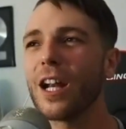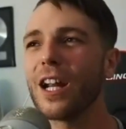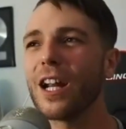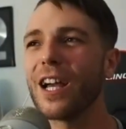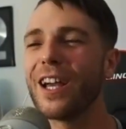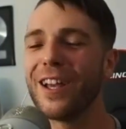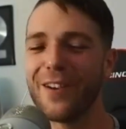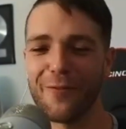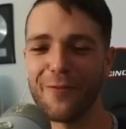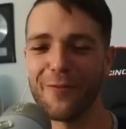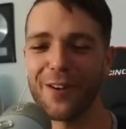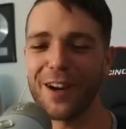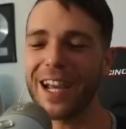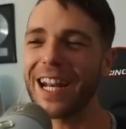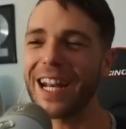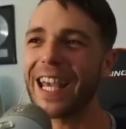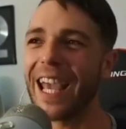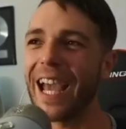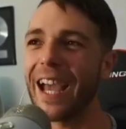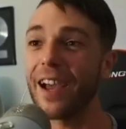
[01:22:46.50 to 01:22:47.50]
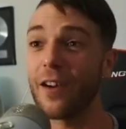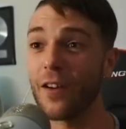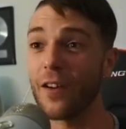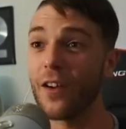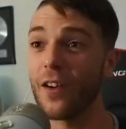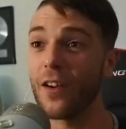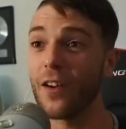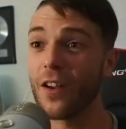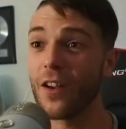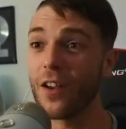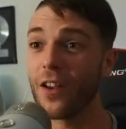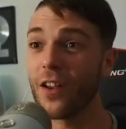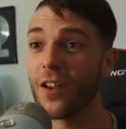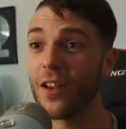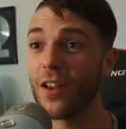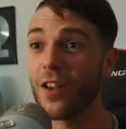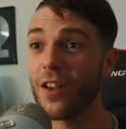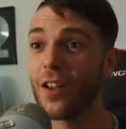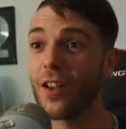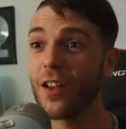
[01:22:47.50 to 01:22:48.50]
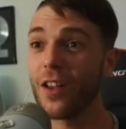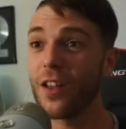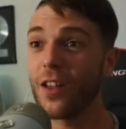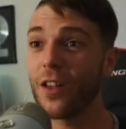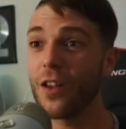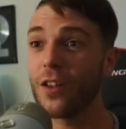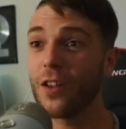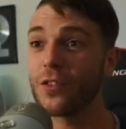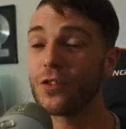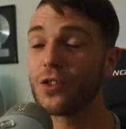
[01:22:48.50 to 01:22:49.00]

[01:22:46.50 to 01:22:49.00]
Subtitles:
Why can't we talk about it? I want to know.